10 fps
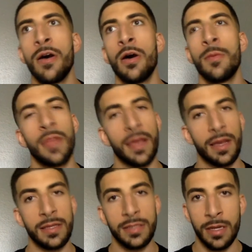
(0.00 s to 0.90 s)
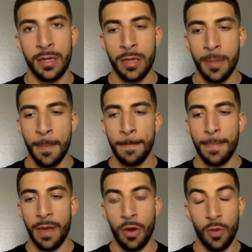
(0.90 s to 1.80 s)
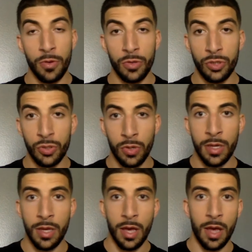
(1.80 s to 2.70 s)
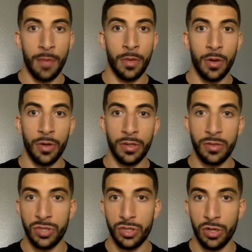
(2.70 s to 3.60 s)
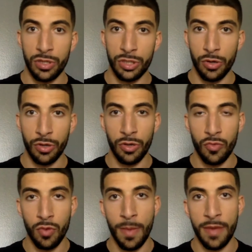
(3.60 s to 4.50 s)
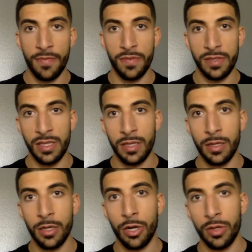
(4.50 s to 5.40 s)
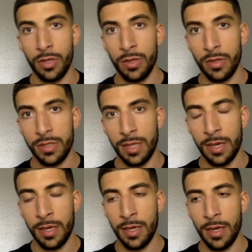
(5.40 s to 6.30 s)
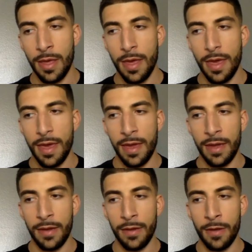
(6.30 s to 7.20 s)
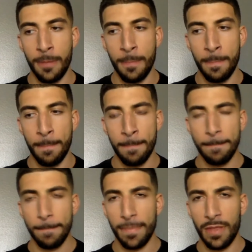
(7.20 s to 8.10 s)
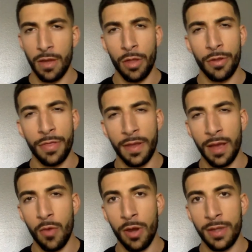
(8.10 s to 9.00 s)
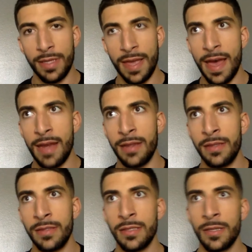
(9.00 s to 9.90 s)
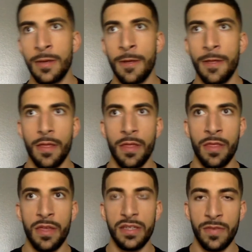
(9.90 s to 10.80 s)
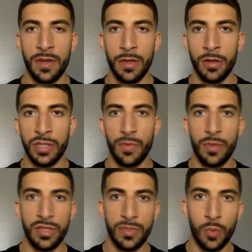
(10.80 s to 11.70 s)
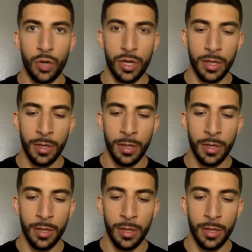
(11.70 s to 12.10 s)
Like I said, I hope you enjoy. I'm going to start showing you what my physique currently looks like. And another thing I wanted to add is this video is from this morning.